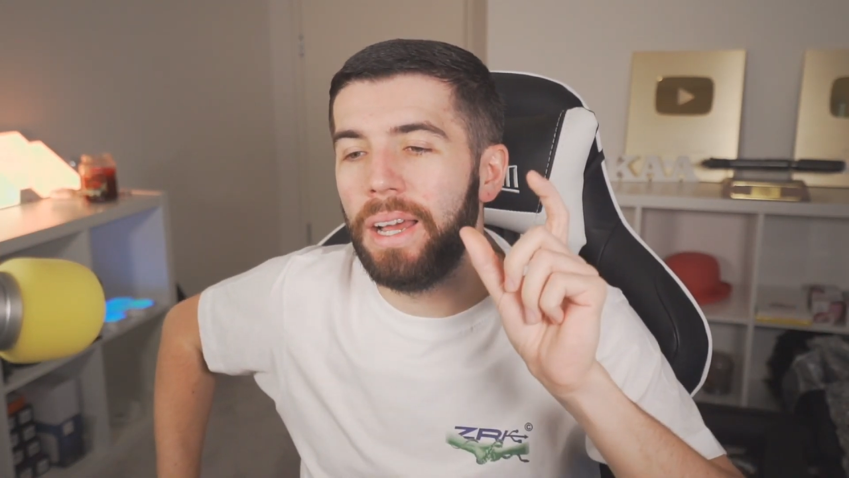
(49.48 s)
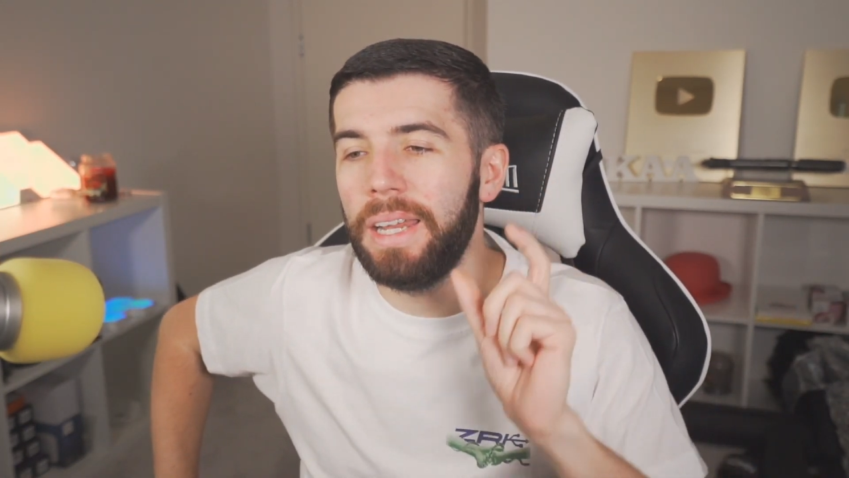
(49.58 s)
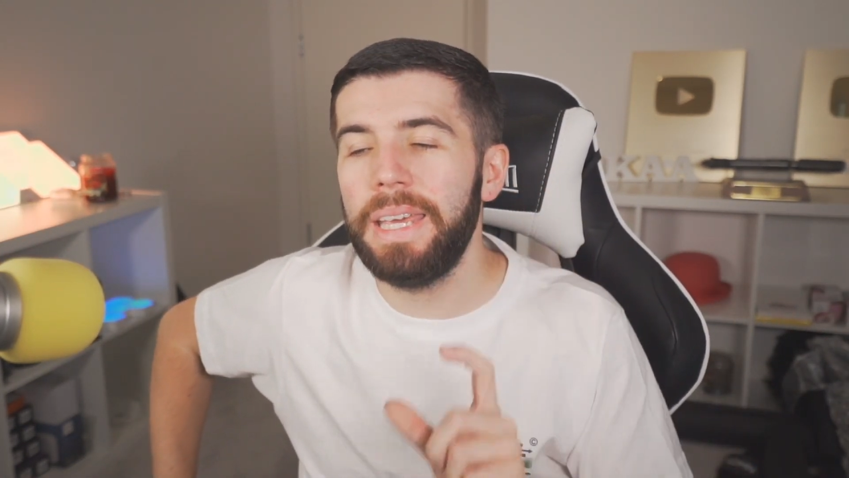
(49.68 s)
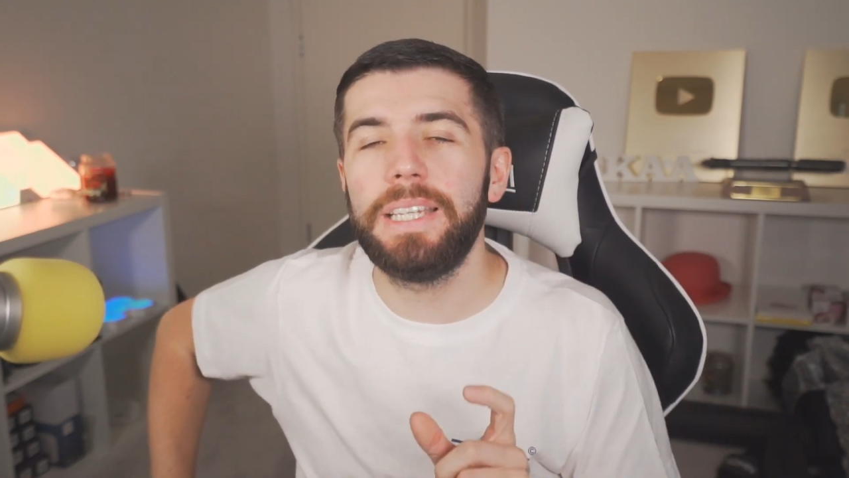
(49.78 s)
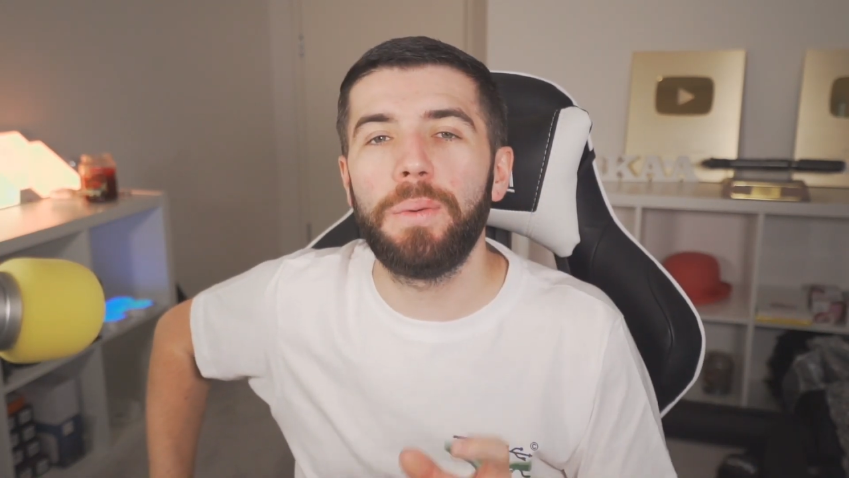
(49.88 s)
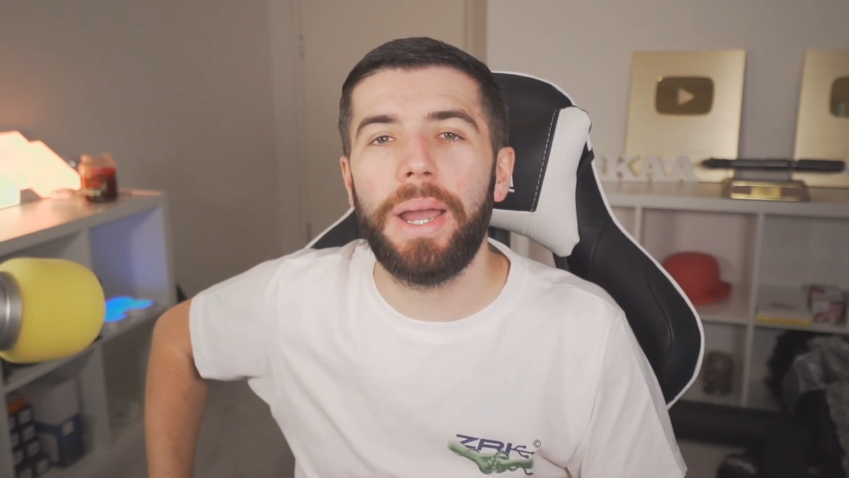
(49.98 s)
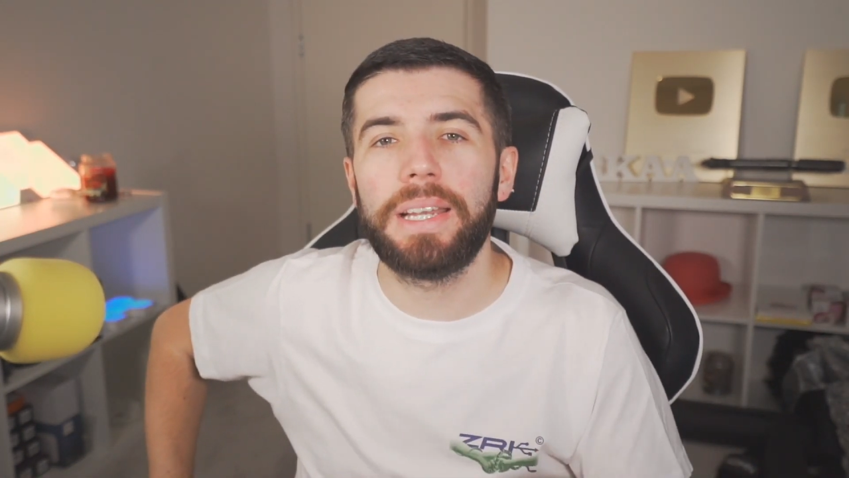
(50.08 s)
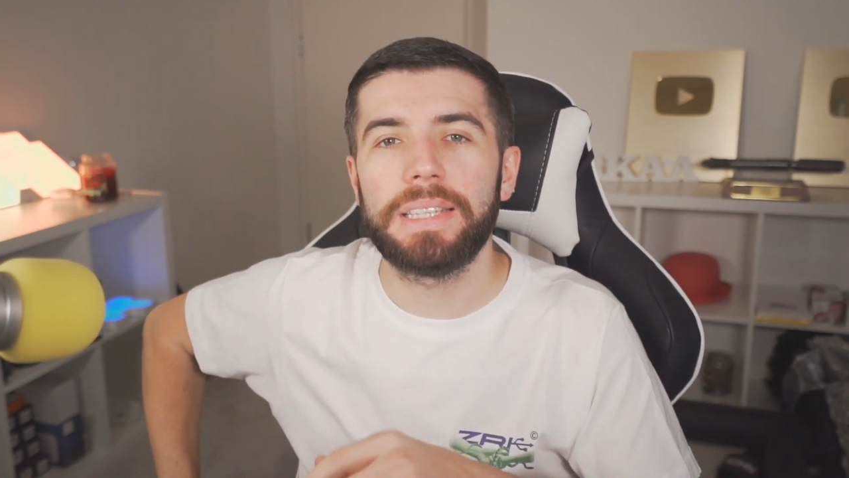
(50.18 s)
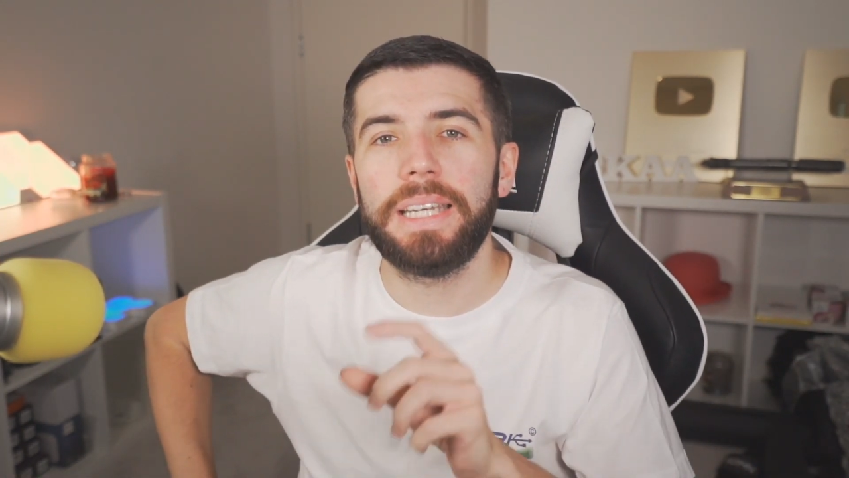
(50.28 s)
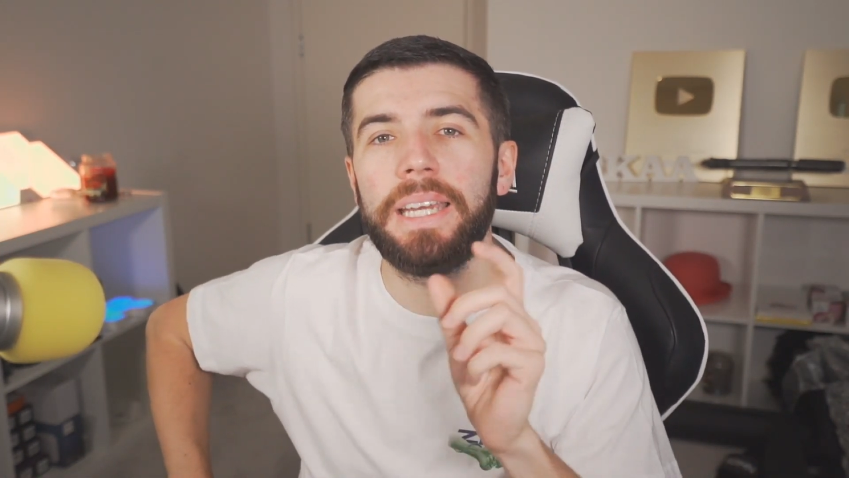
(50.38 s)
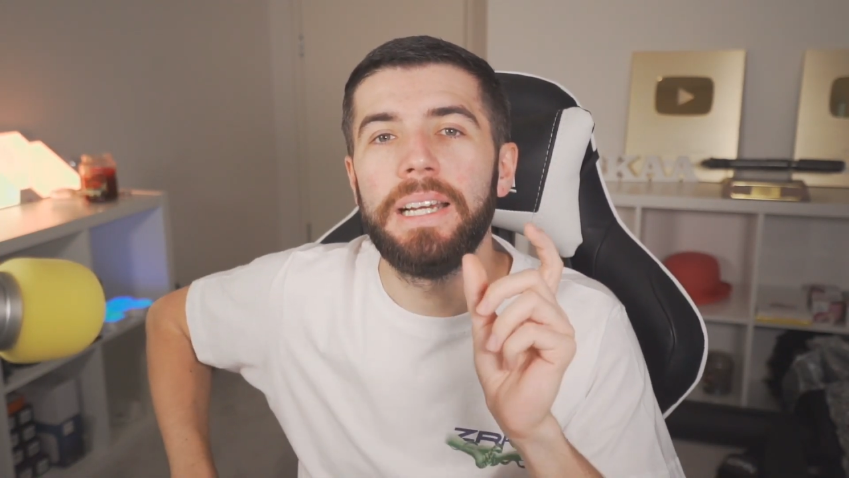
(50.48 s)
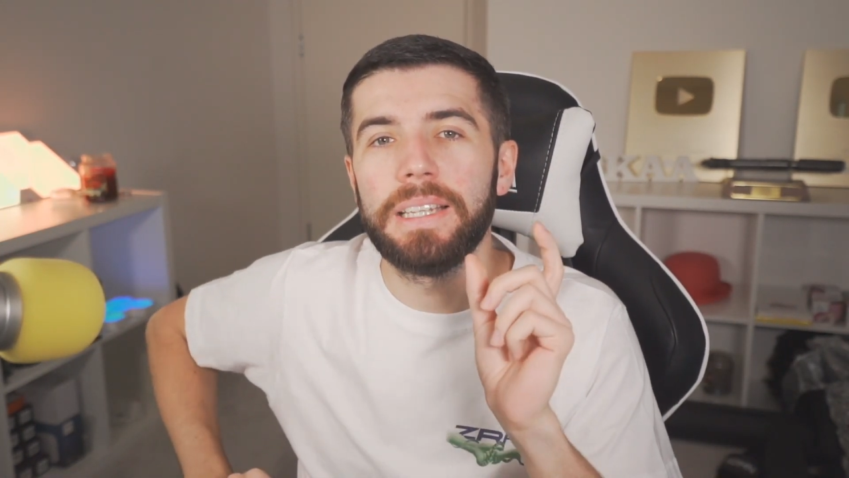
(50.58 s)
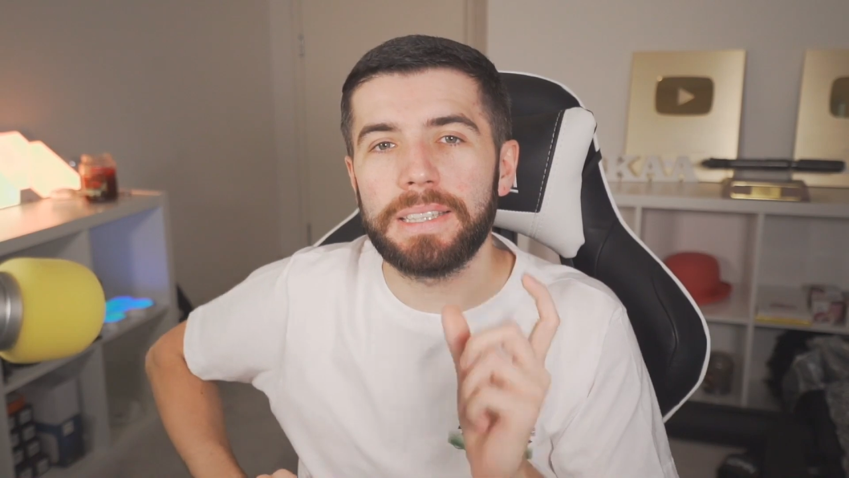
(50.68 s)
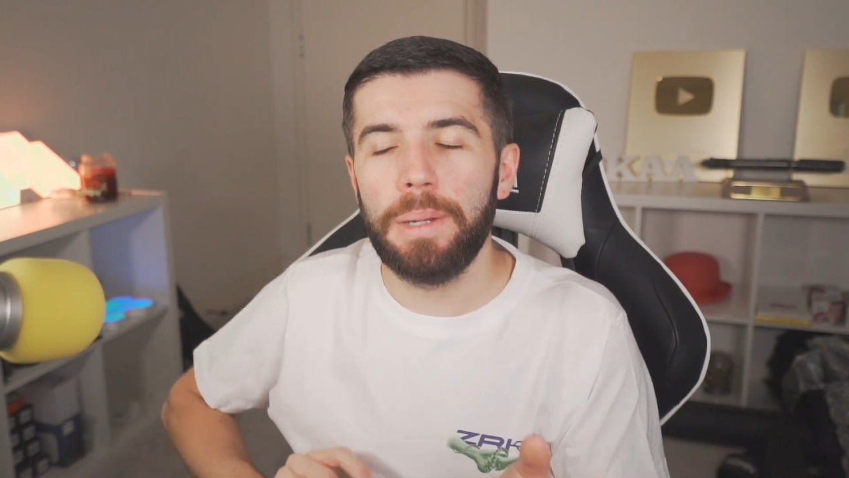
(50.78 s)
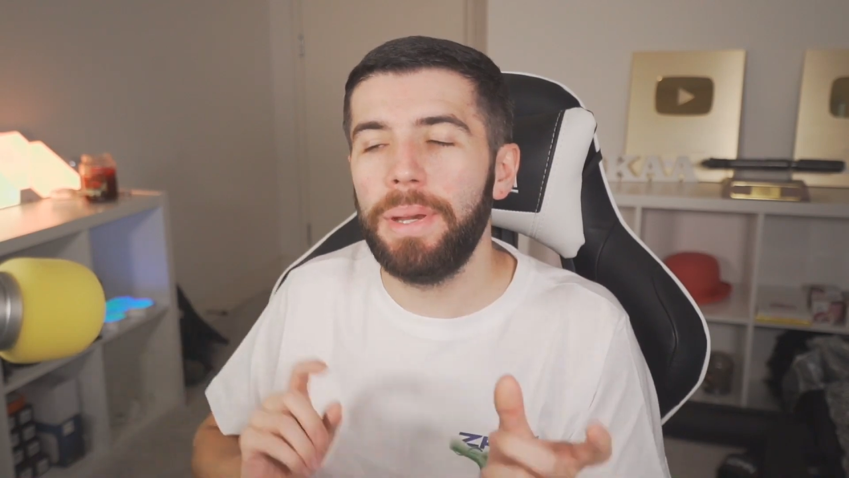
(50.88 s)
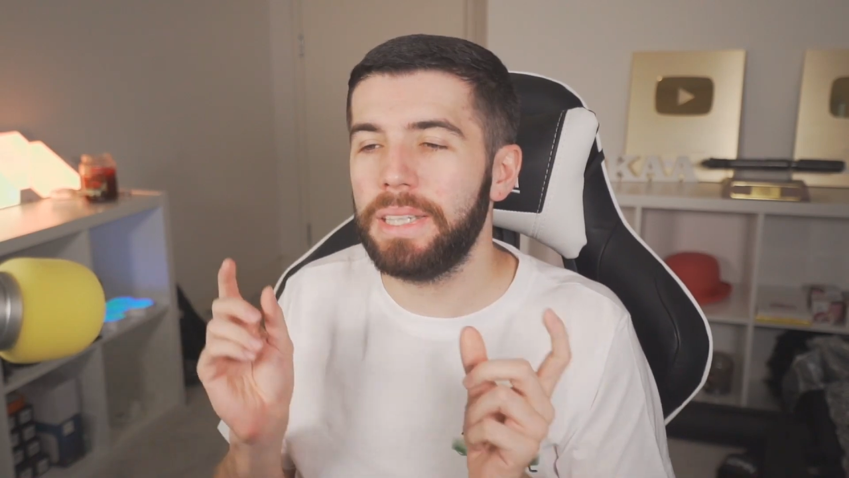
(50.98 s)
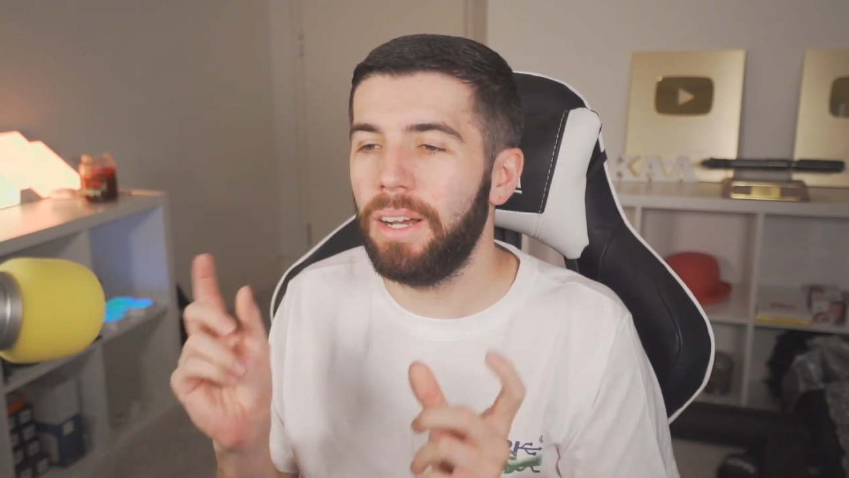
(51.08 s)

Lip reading: an easy way to see snippets